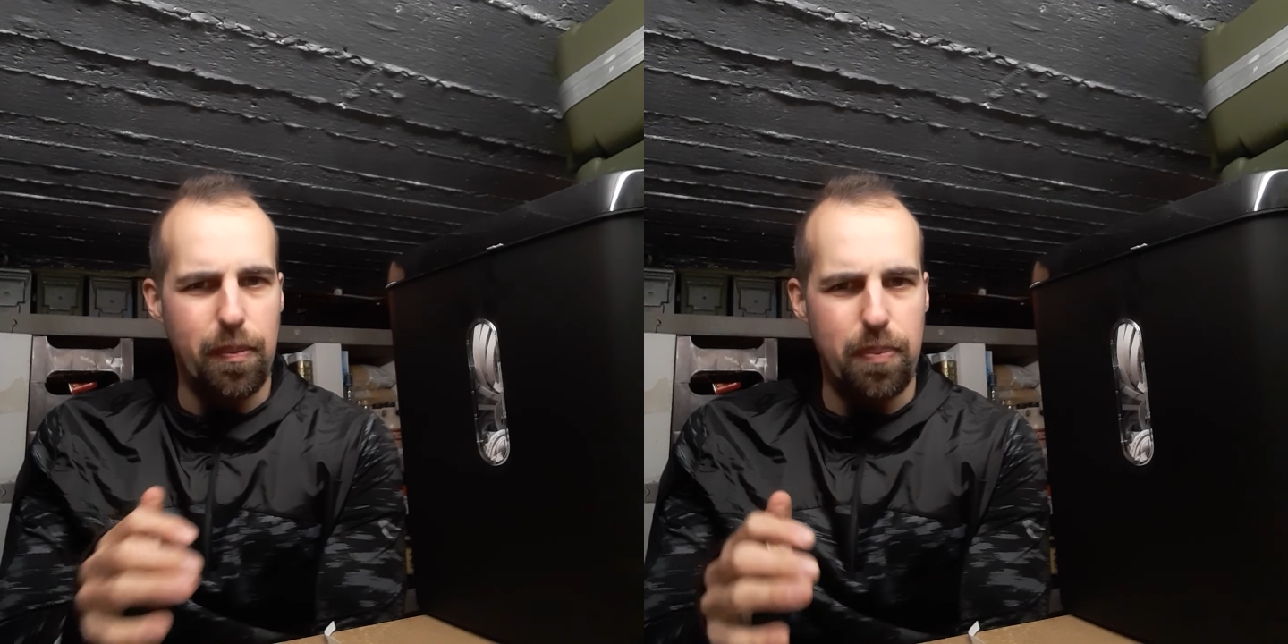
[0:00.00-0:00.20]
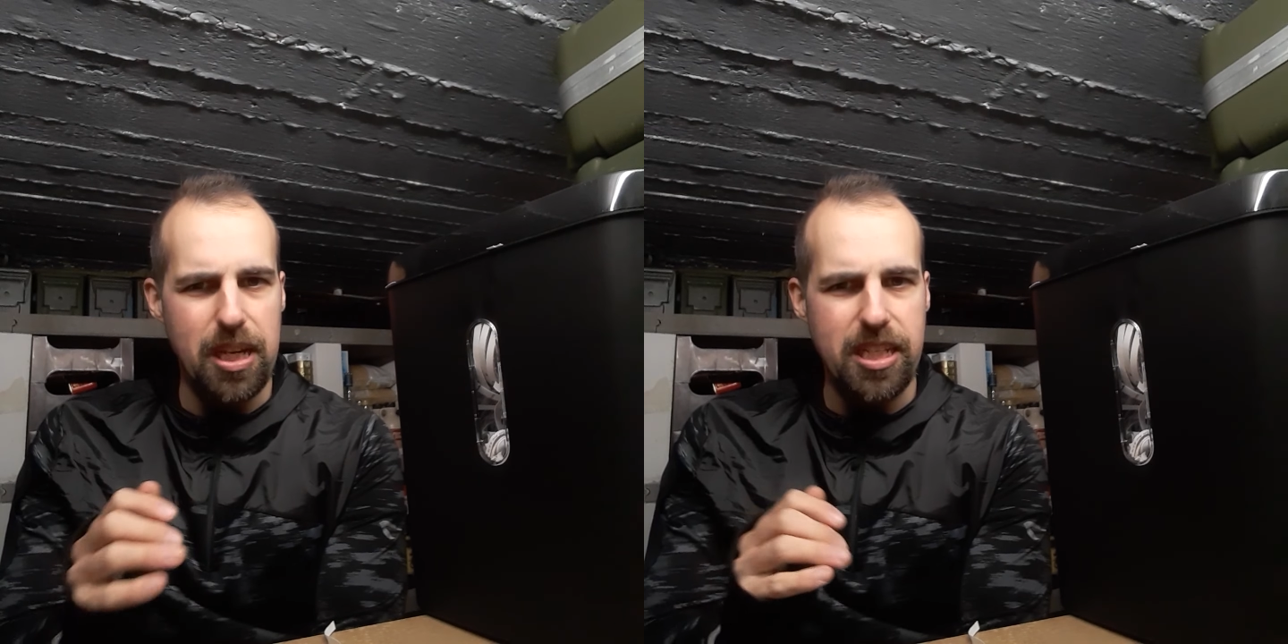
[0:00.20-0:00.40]

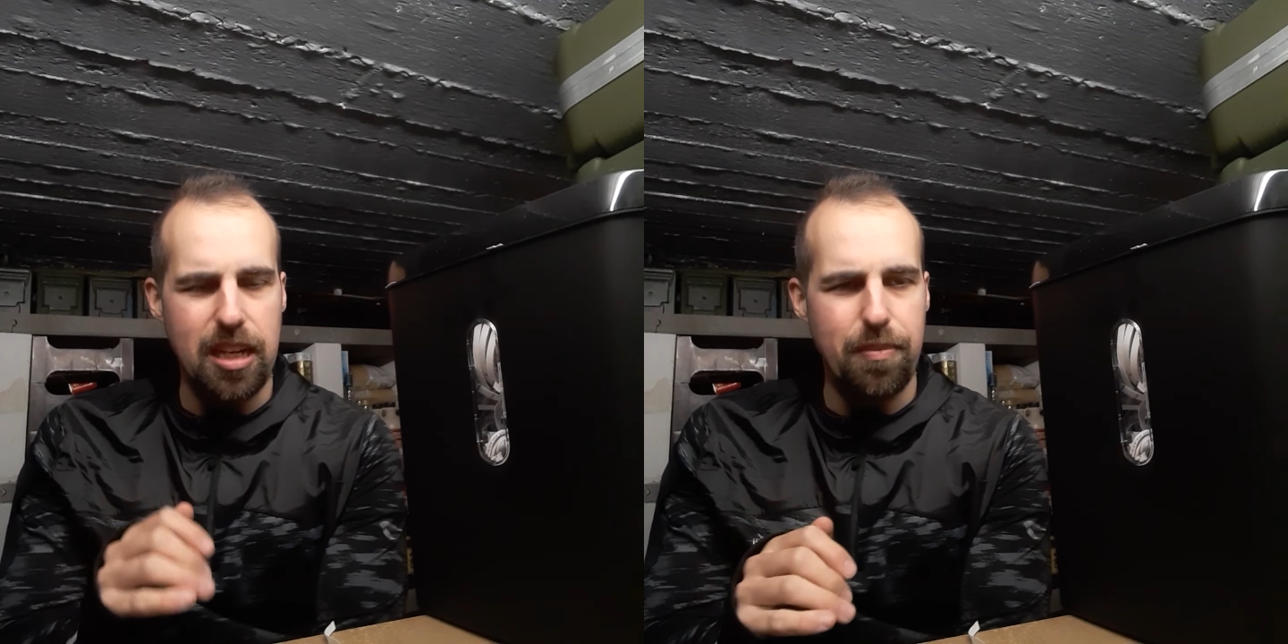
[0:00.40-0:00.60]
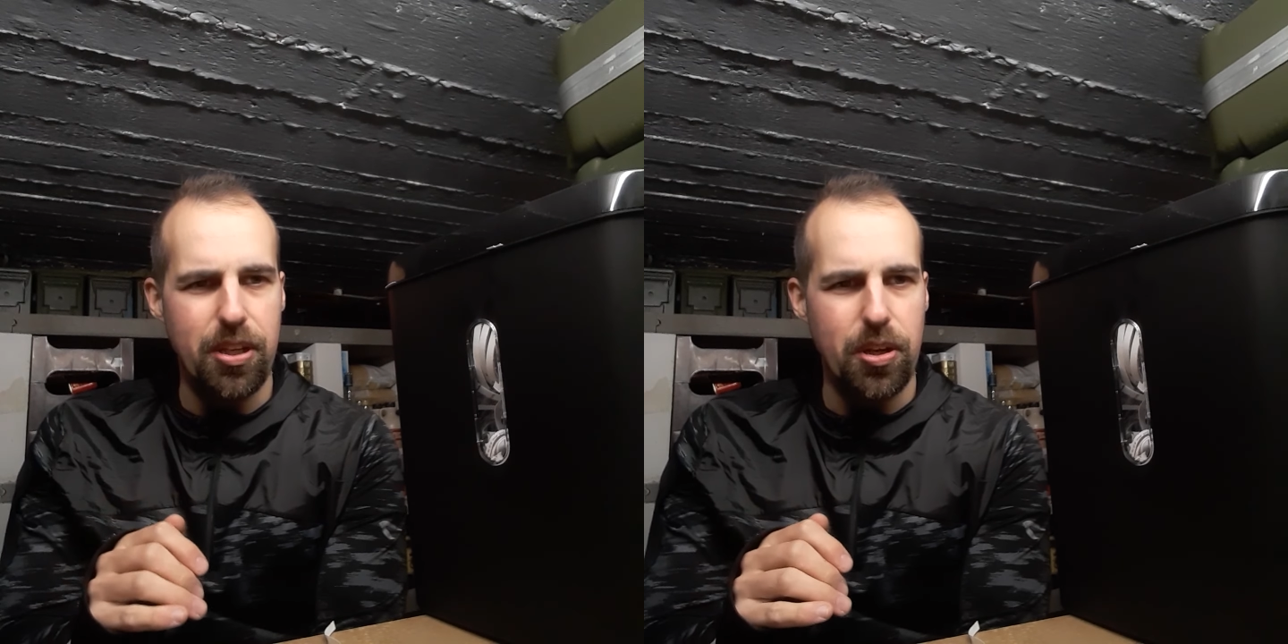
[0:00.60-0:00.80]
please
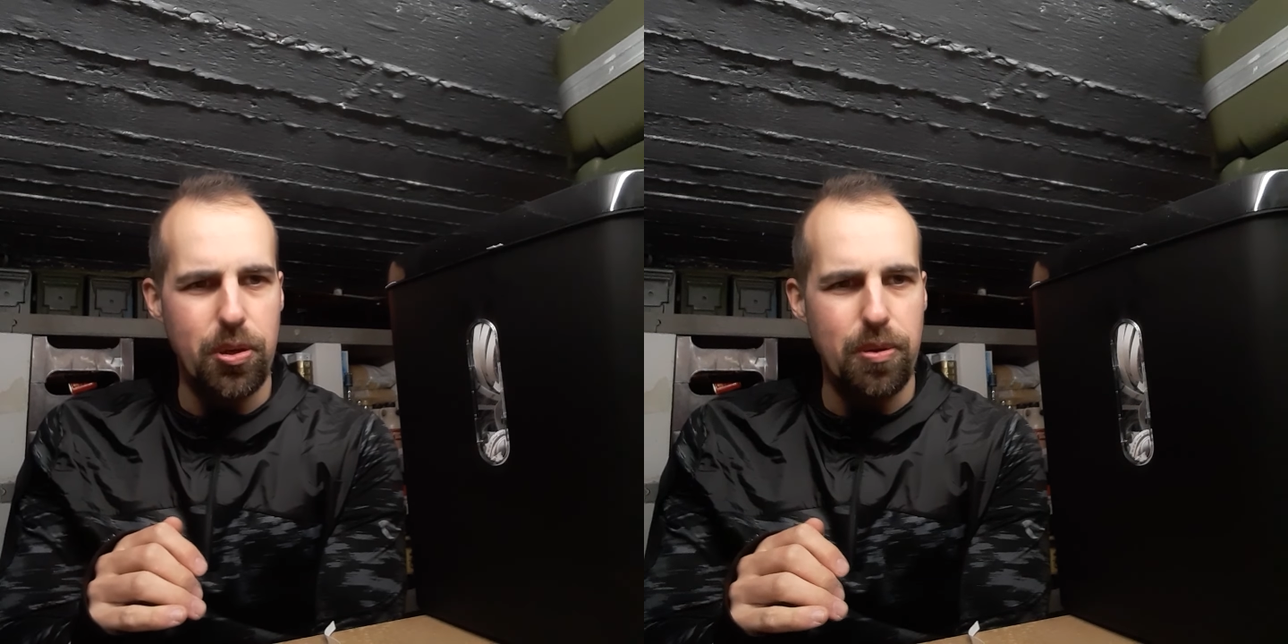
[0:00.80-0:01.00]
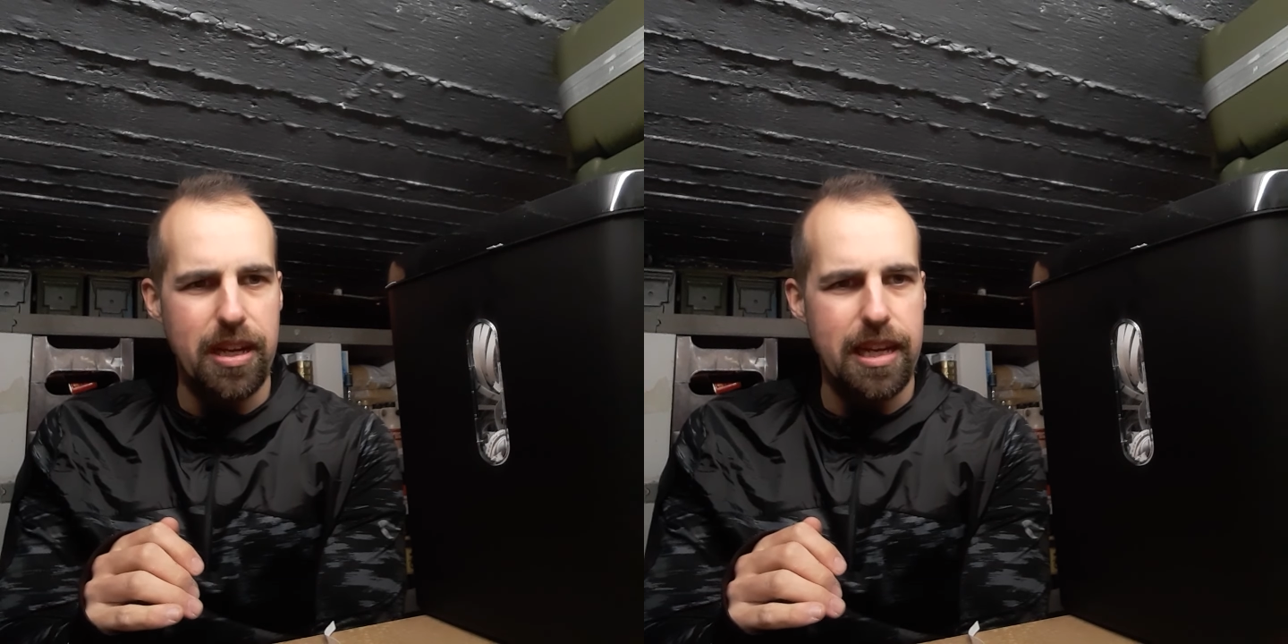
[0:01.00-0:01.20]
let me
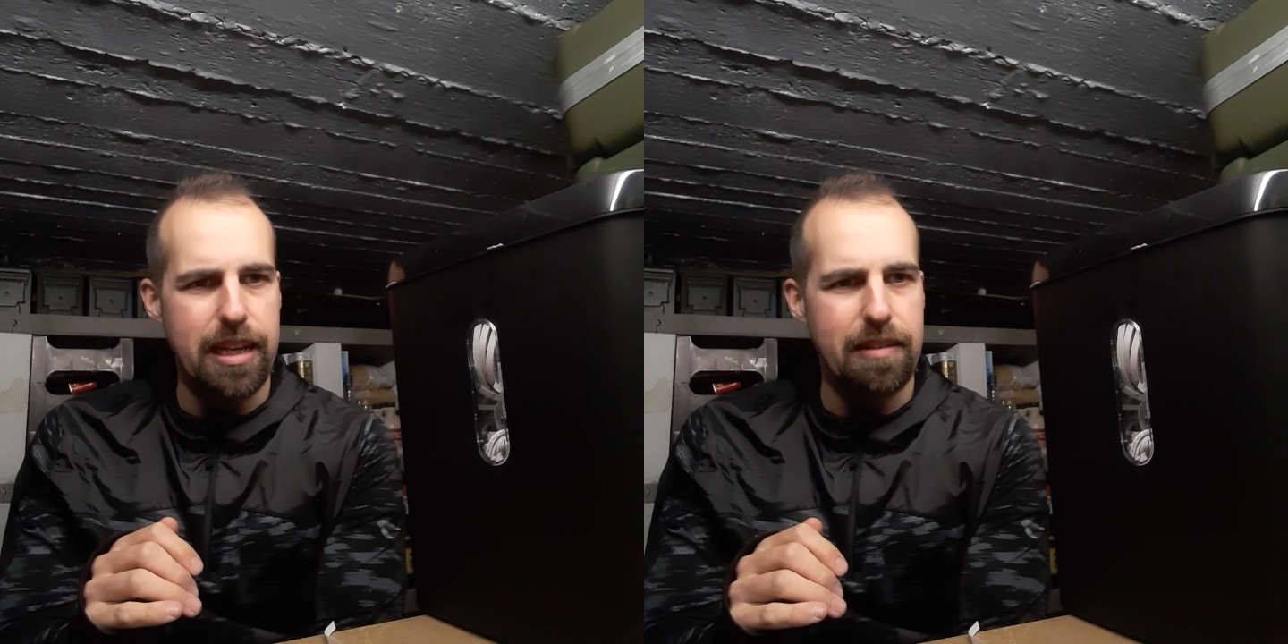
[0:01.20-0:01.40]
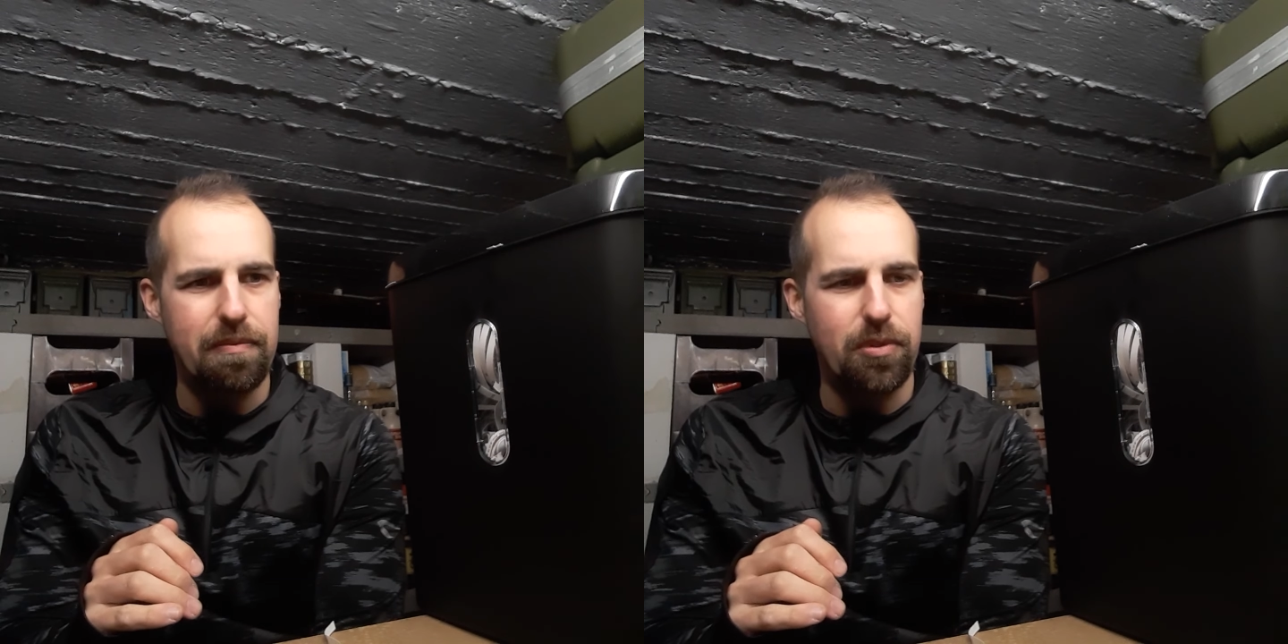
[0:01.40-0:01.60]
know,
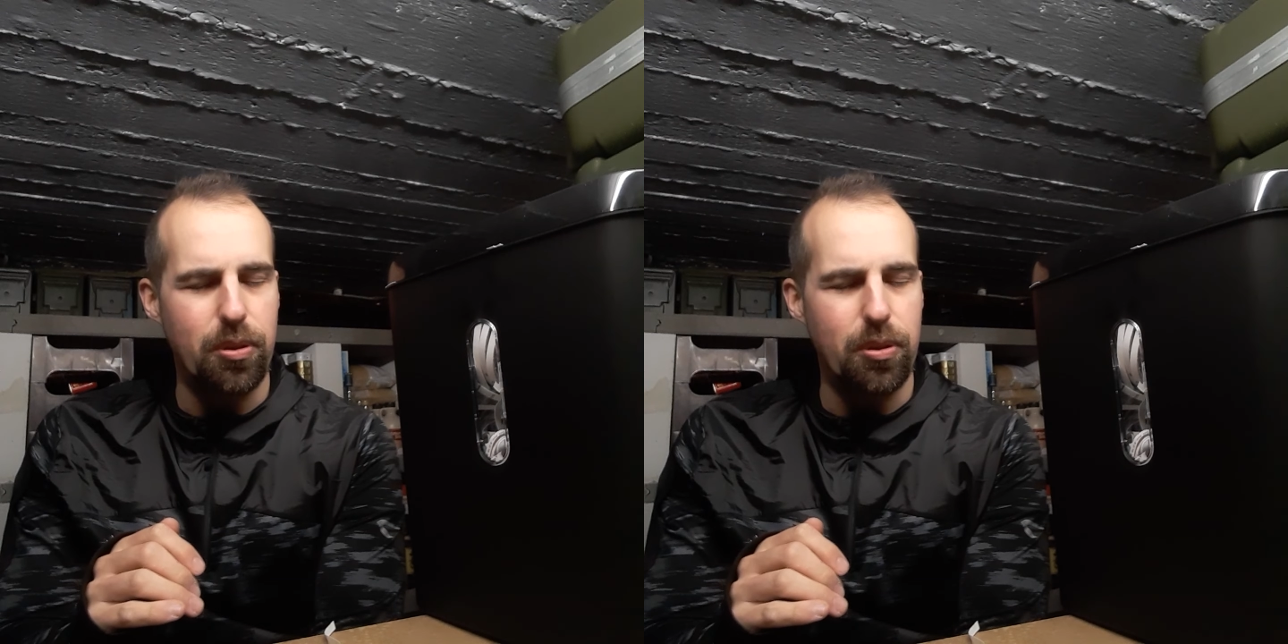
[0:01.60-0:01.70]
and